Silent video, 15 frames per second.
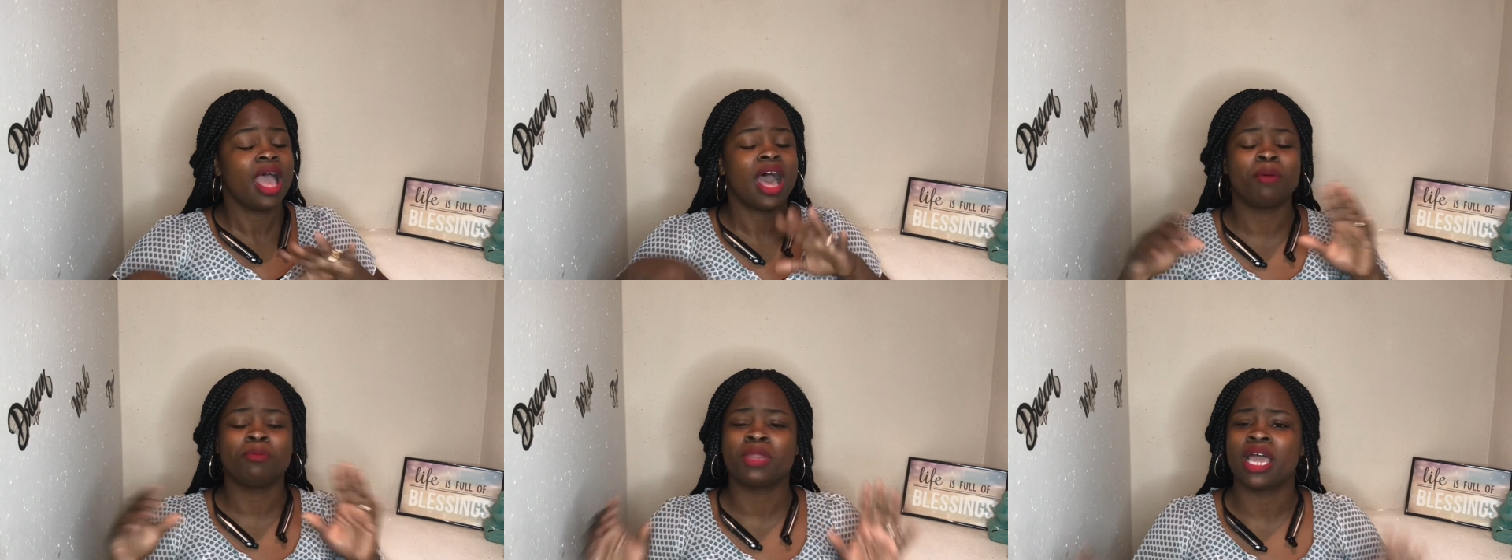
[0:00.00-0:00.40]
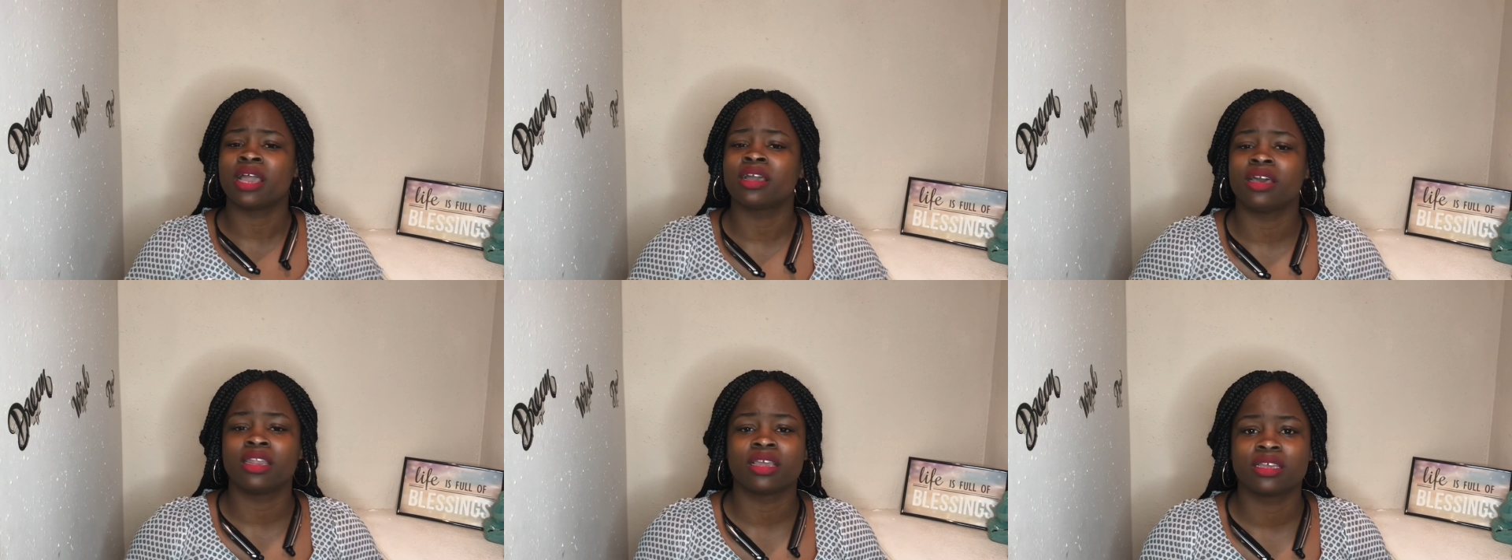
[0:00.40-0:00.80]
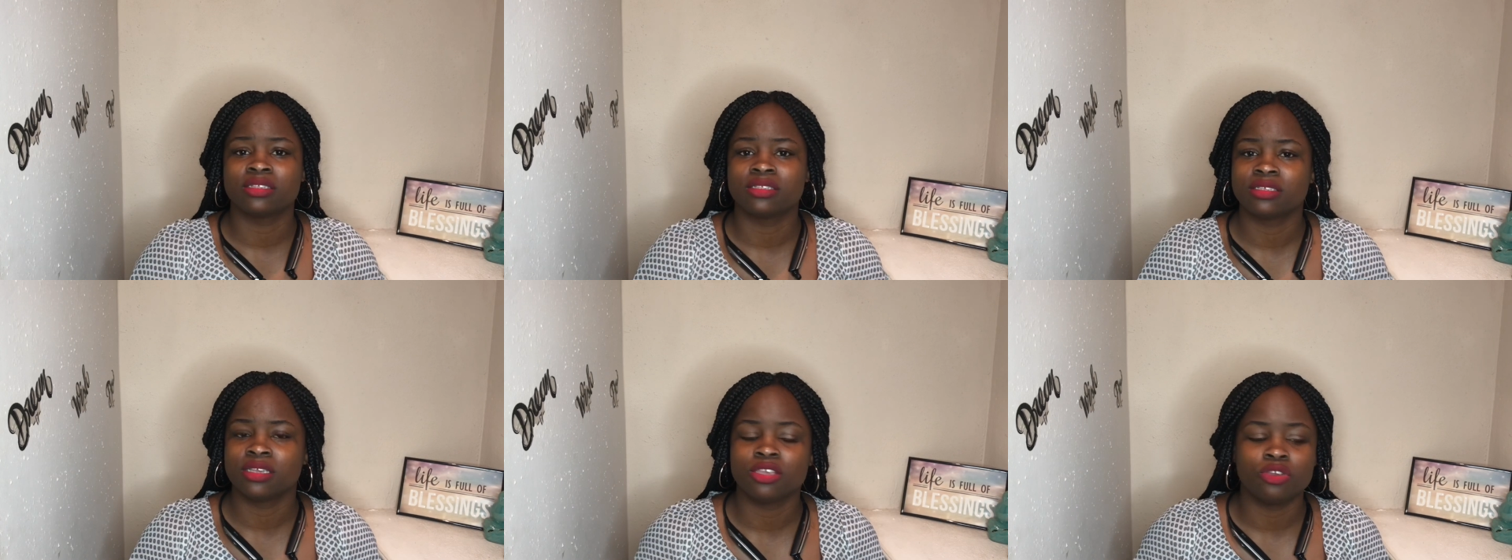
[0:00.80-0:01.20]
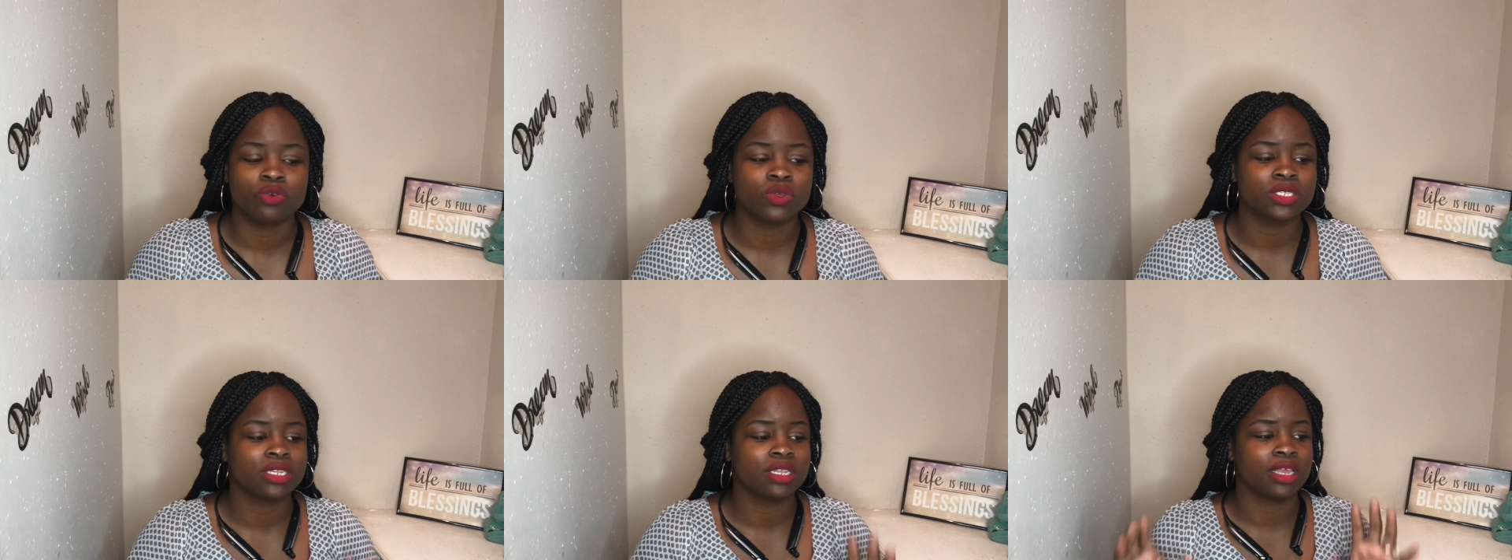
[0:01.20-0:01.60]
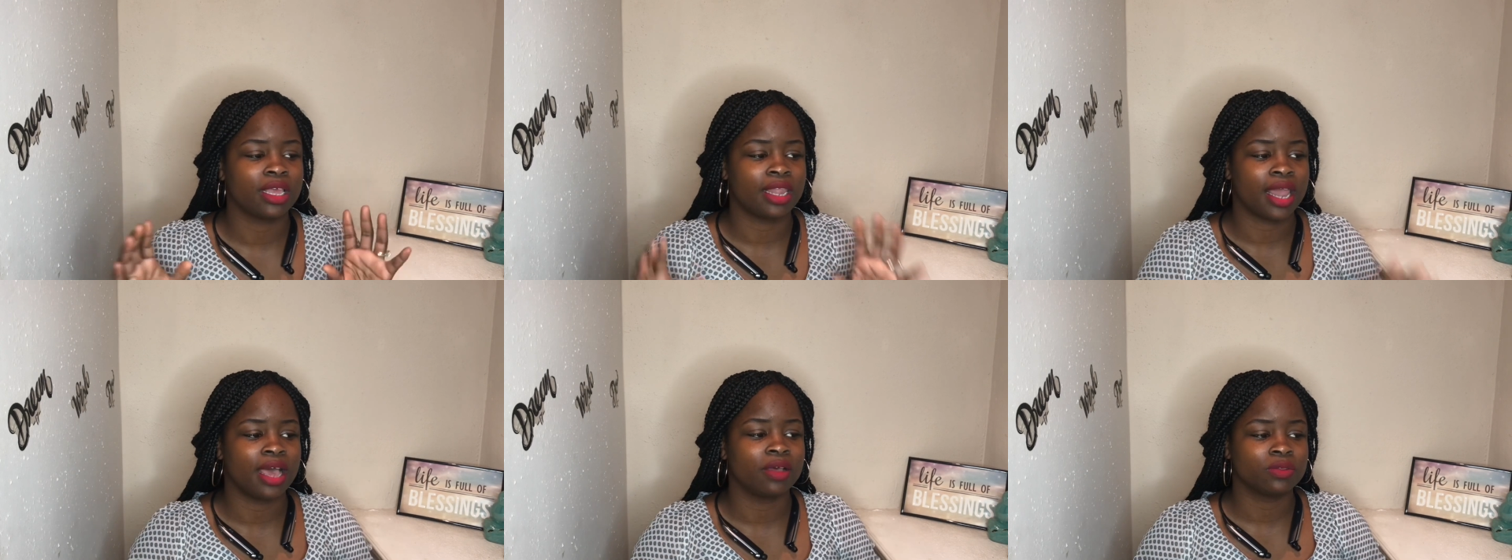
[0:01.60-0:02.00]
I'm not gonna continuously
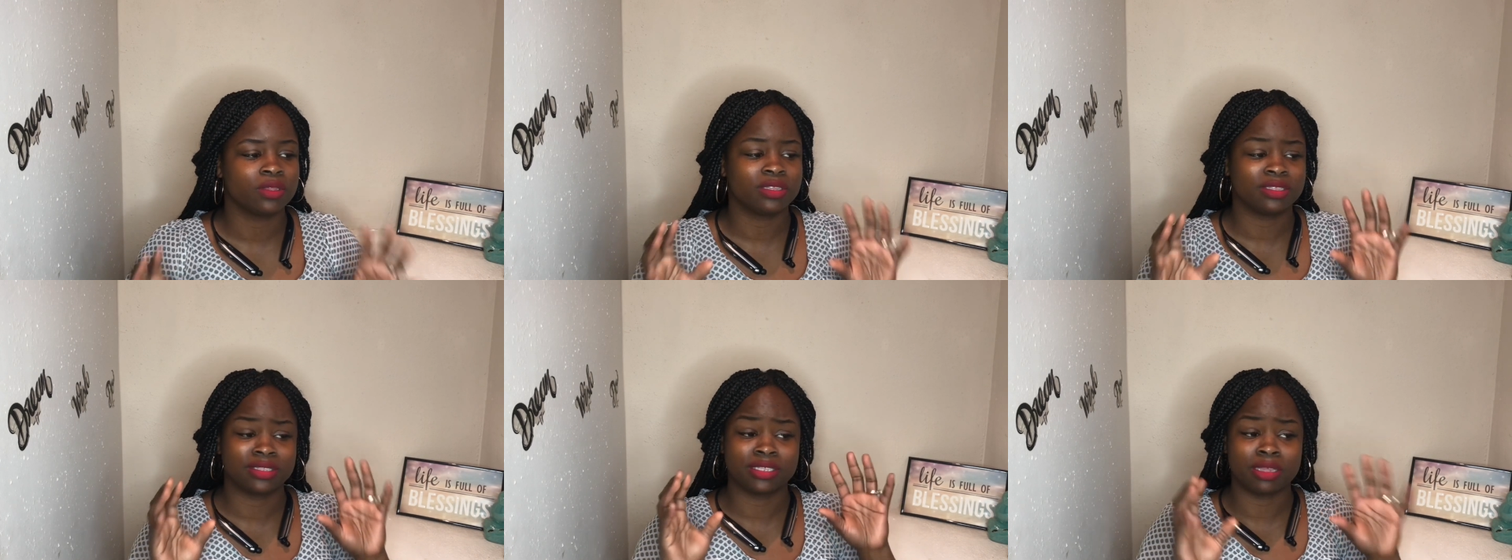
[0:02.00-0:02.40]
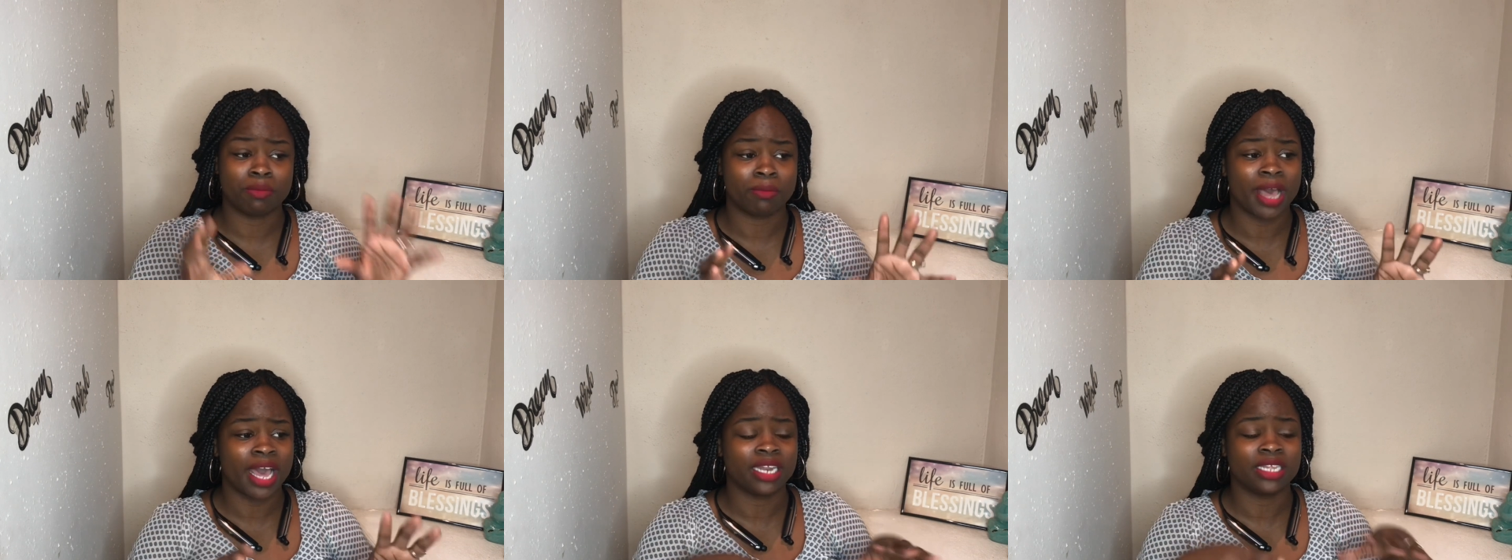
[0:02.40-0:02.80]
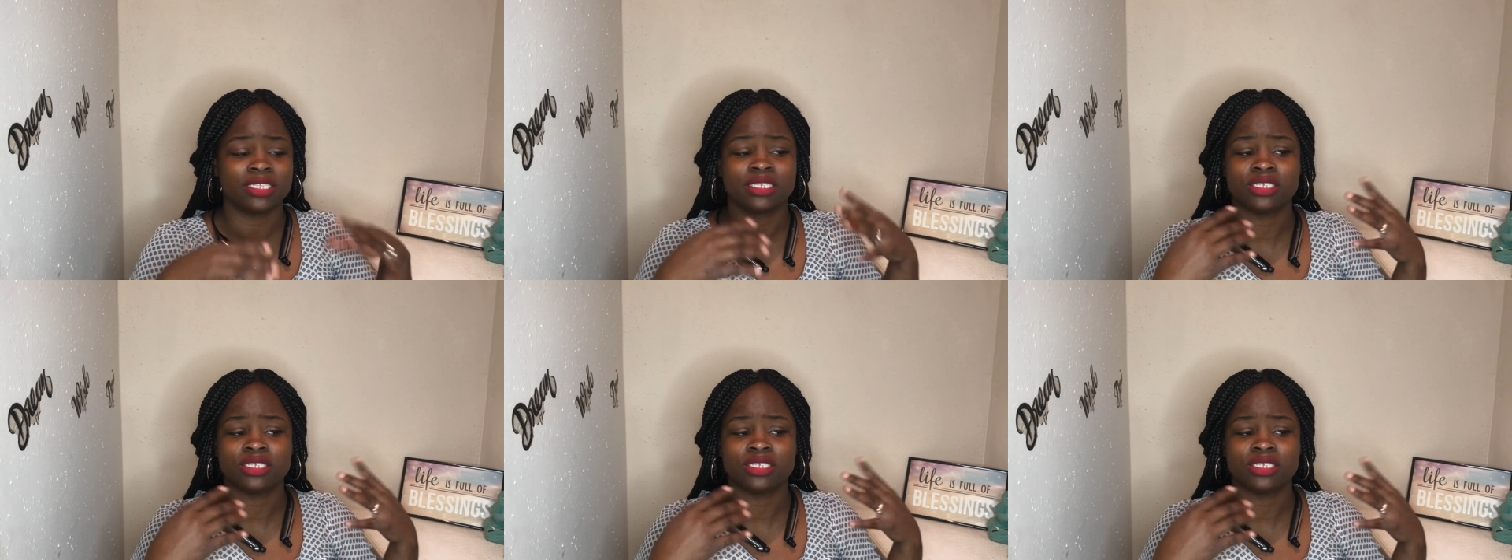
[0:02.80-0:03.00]
allow somebody